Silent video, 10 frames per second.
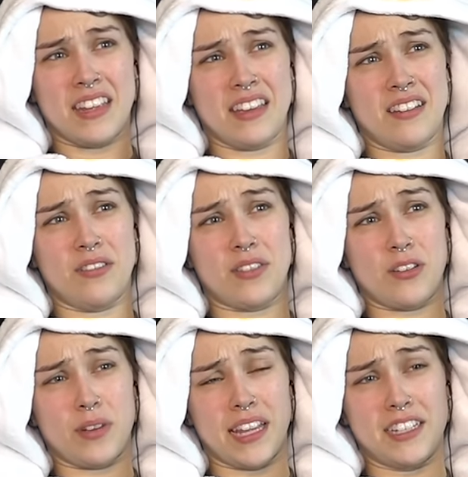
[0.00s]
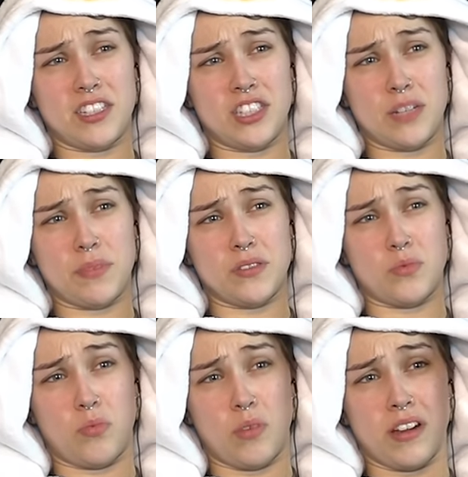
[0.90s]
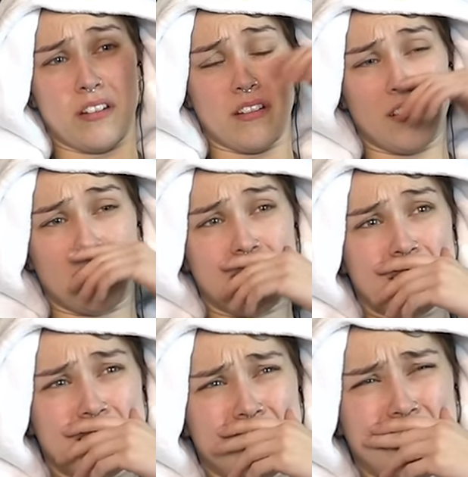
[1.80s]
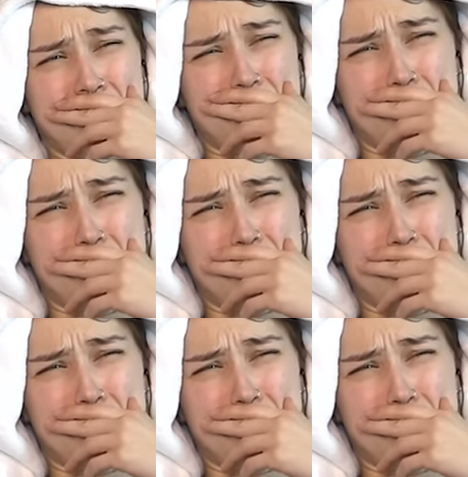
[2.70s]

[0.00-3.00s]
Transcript: Ew, their relationship is weird. Ew.